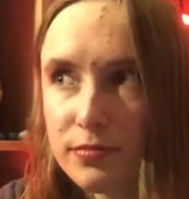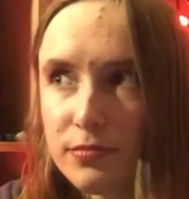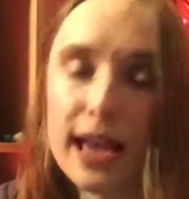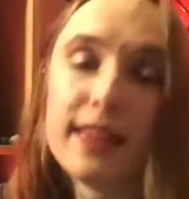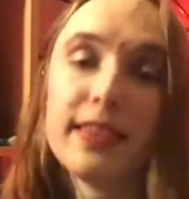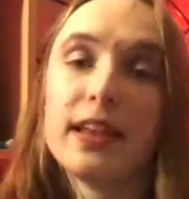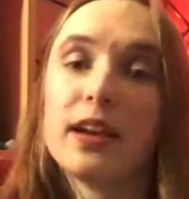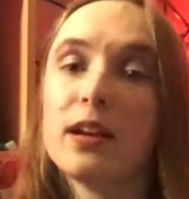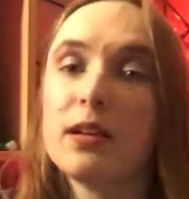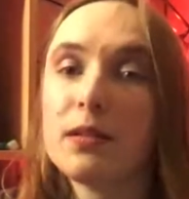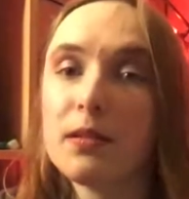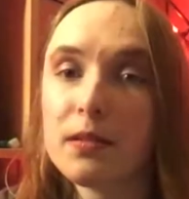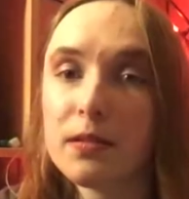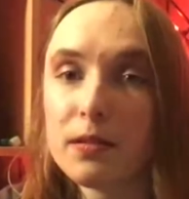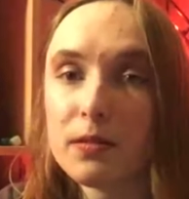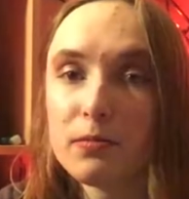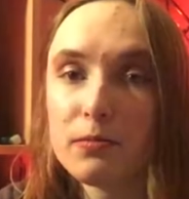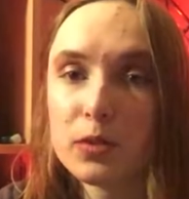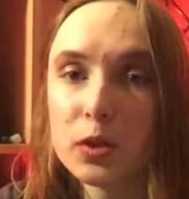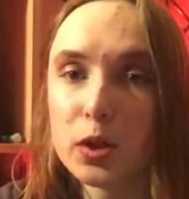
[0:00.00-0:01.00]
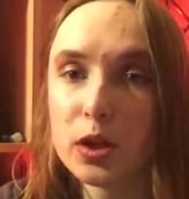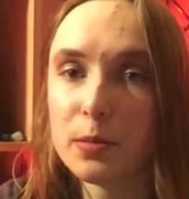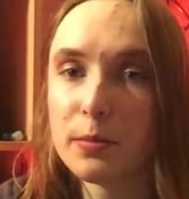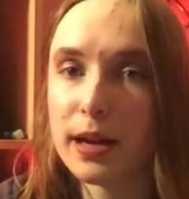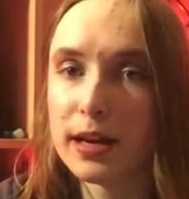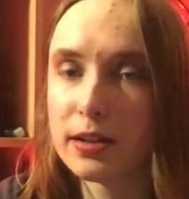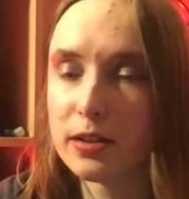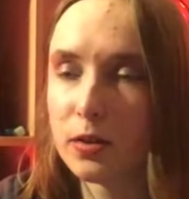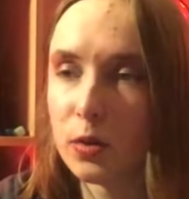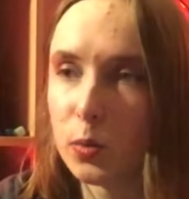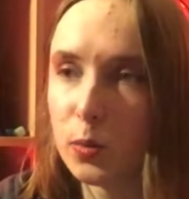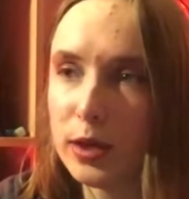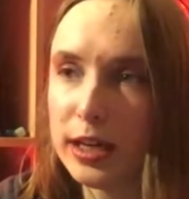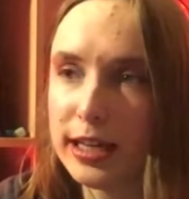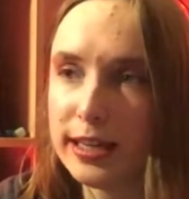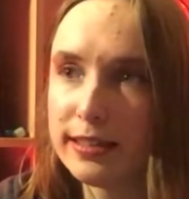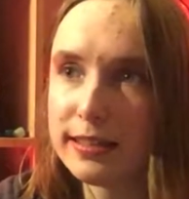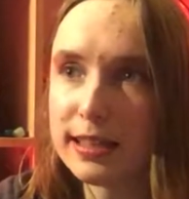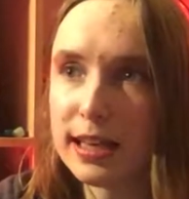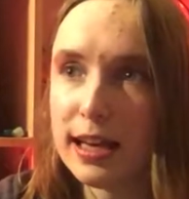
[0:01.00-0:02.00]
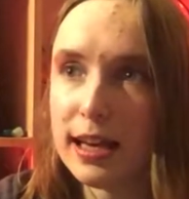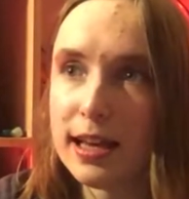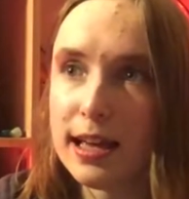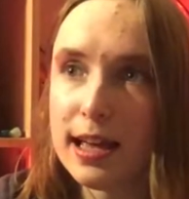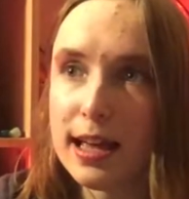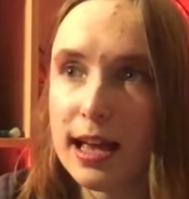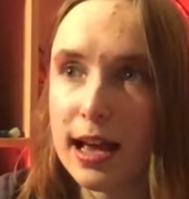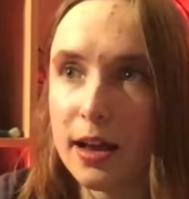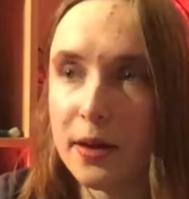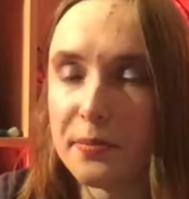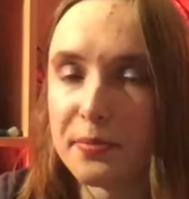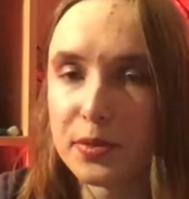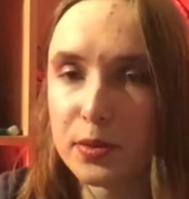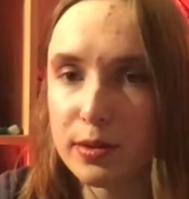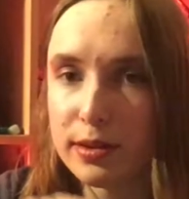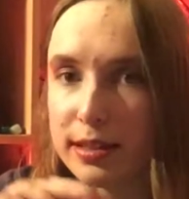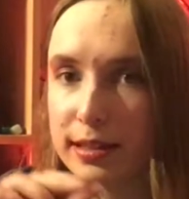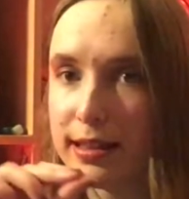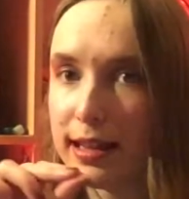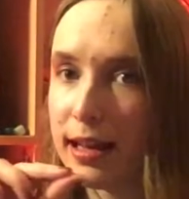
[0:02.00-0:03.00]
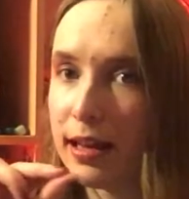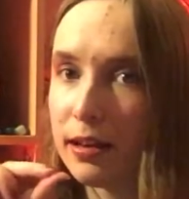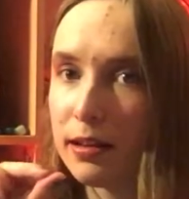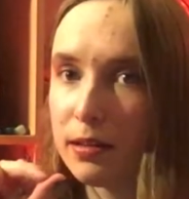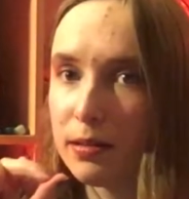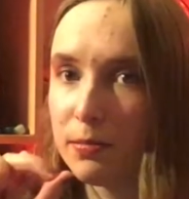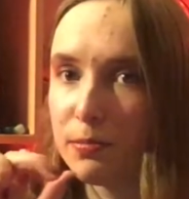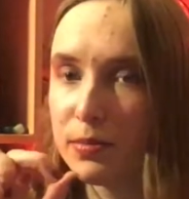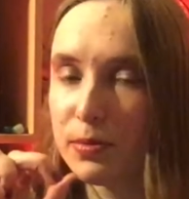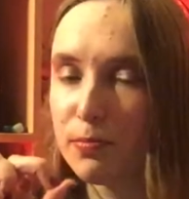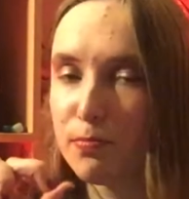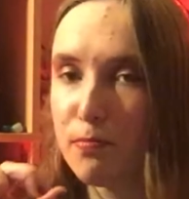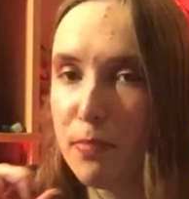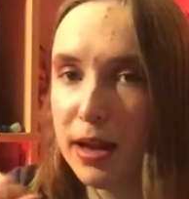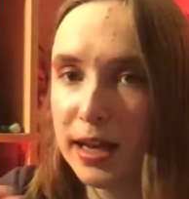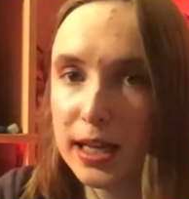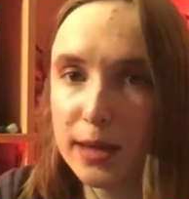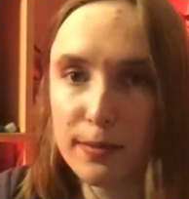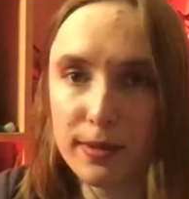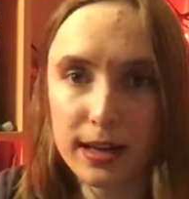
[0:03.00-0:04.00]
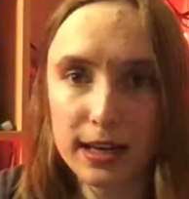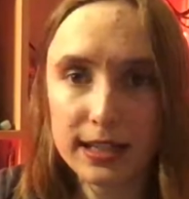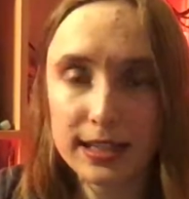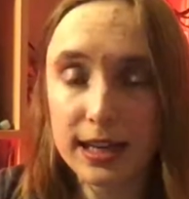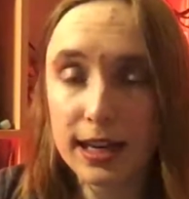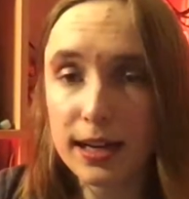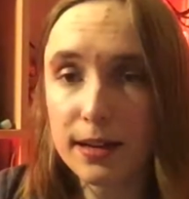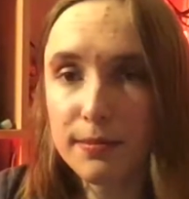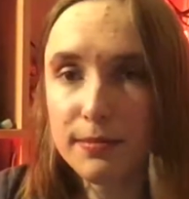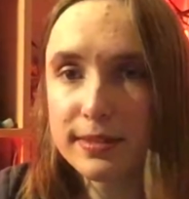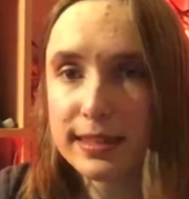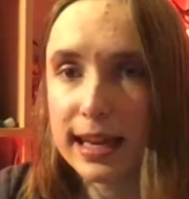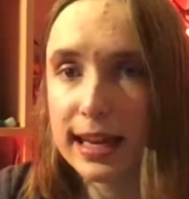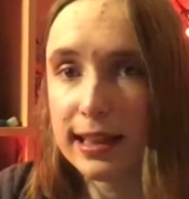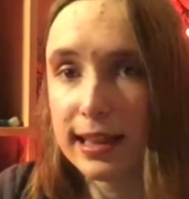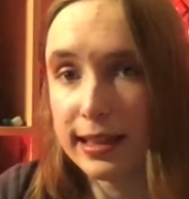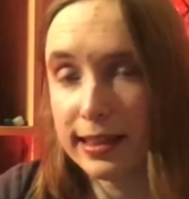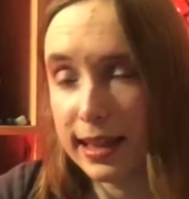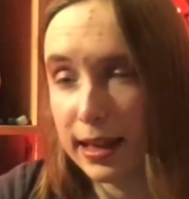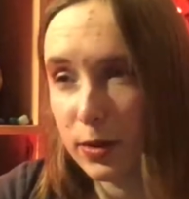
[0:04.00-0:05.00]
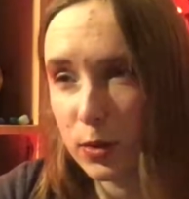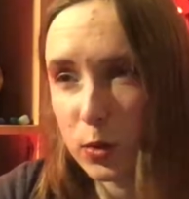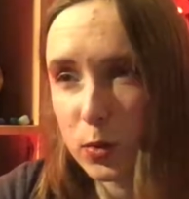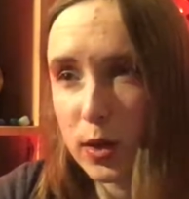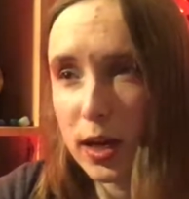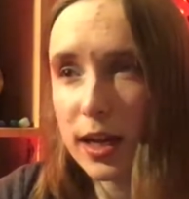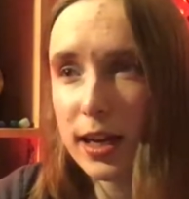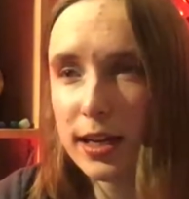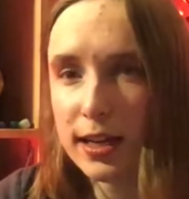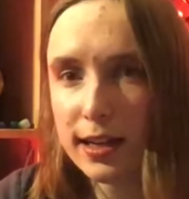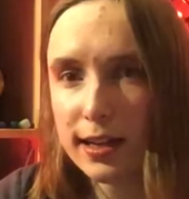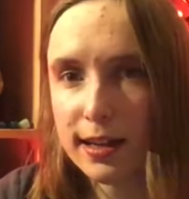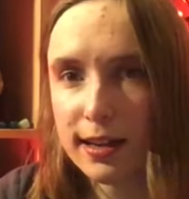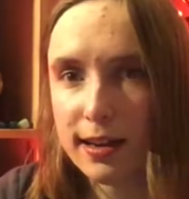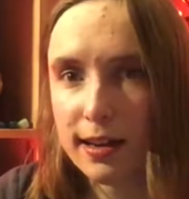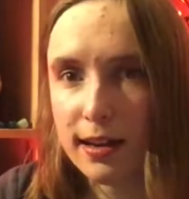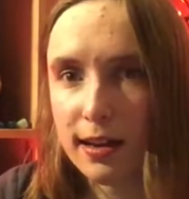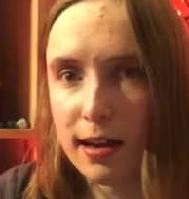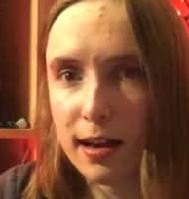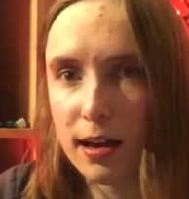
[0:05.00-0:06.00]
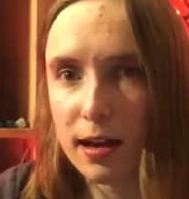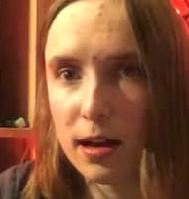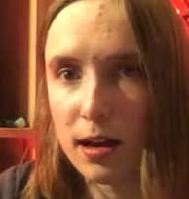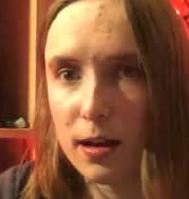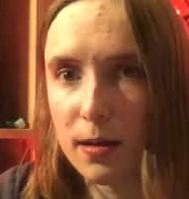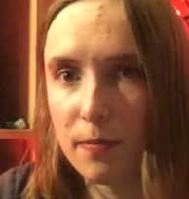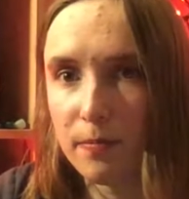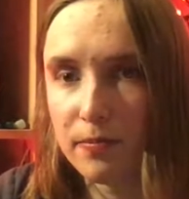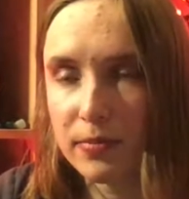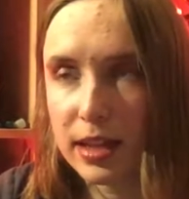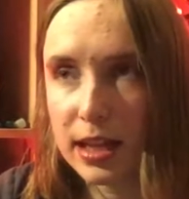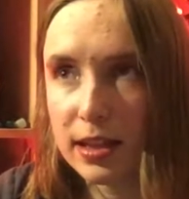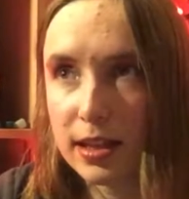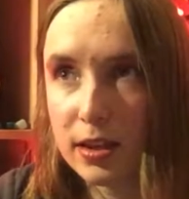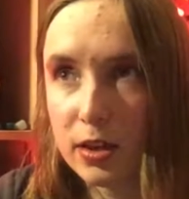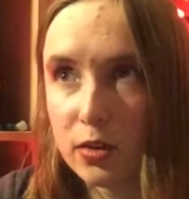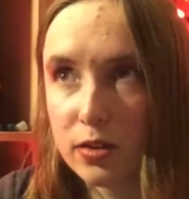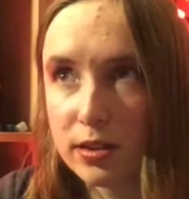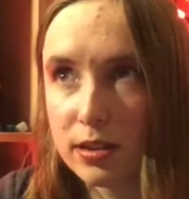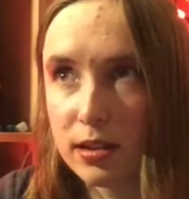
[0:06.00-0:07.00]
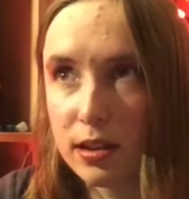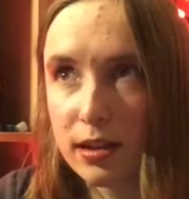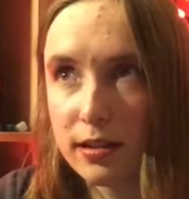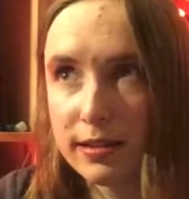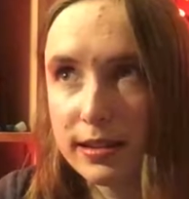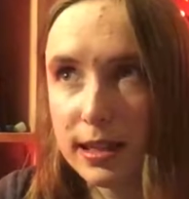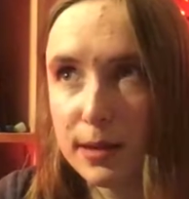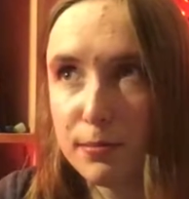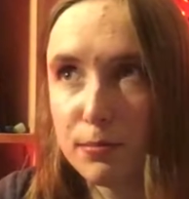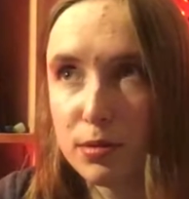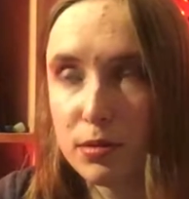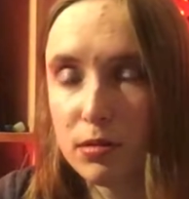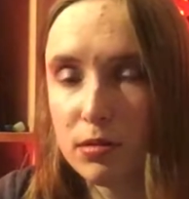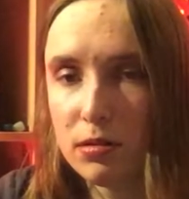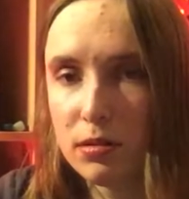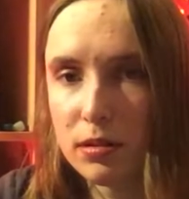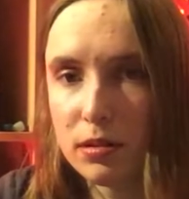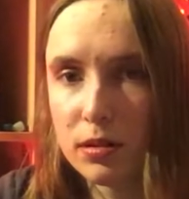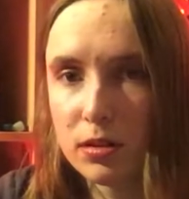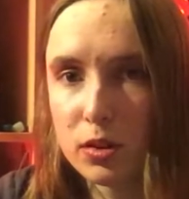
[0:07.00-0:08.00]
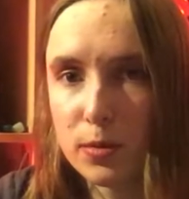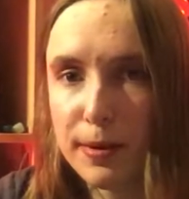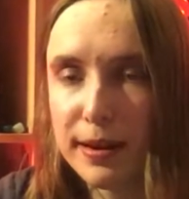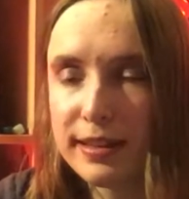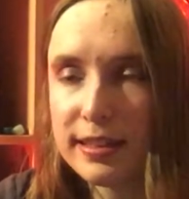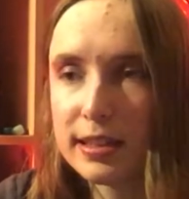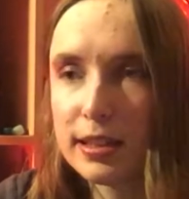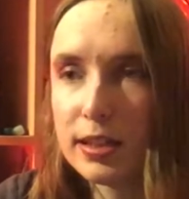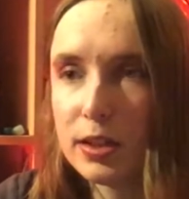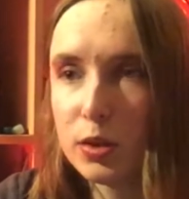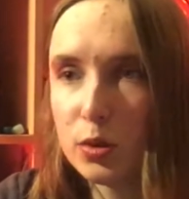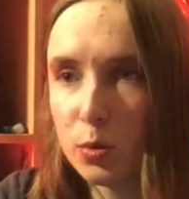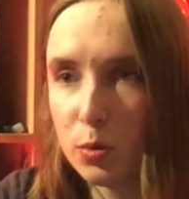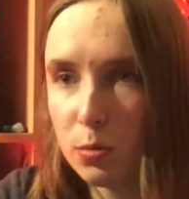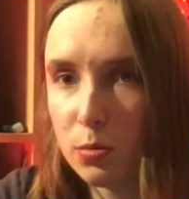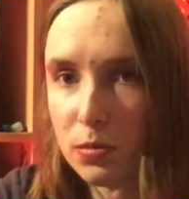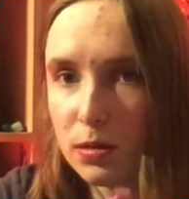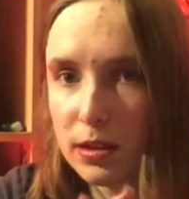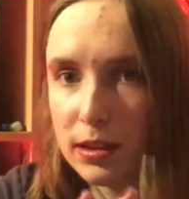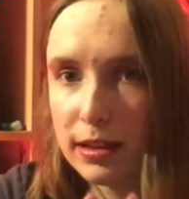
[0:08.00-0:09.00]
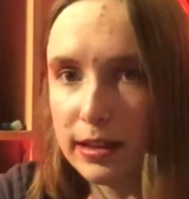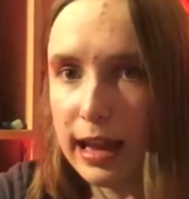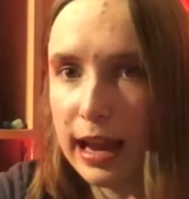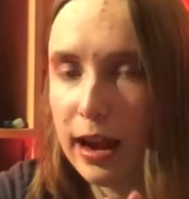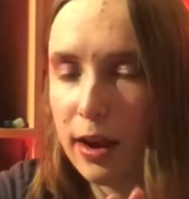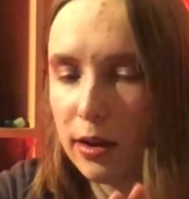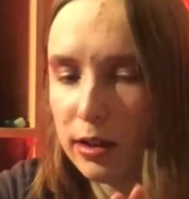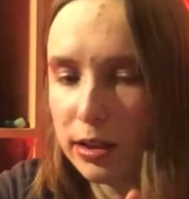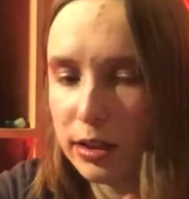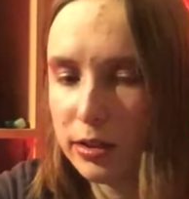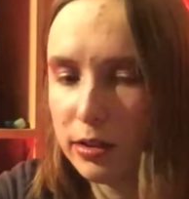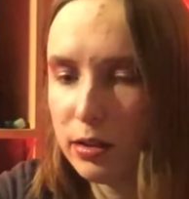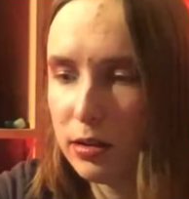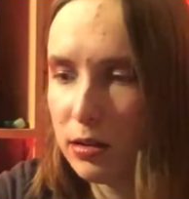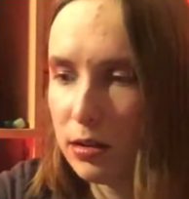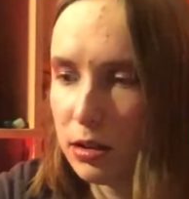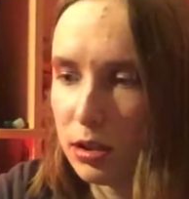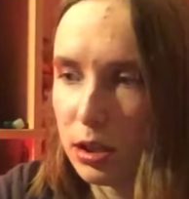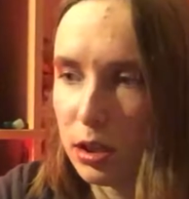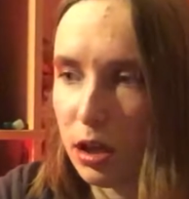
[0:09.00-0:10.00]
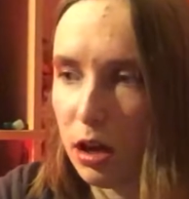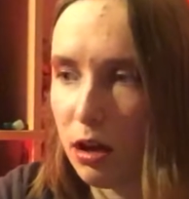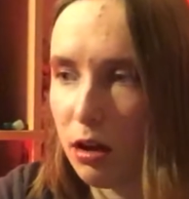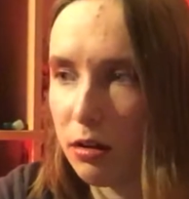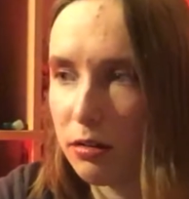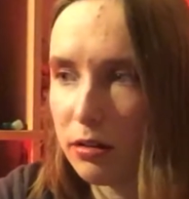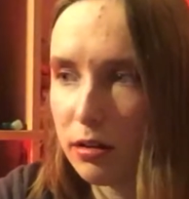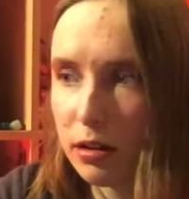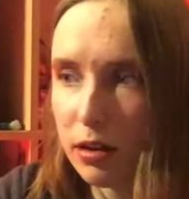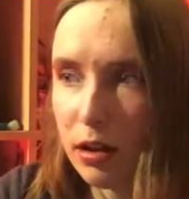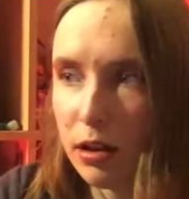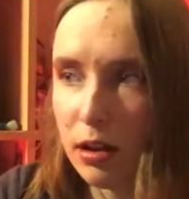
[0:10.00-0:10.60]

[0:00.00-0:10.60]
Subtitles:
And then turning back to the wheeze, so I did that many times. I let that dry, and then you assemble. So basically you get out a little log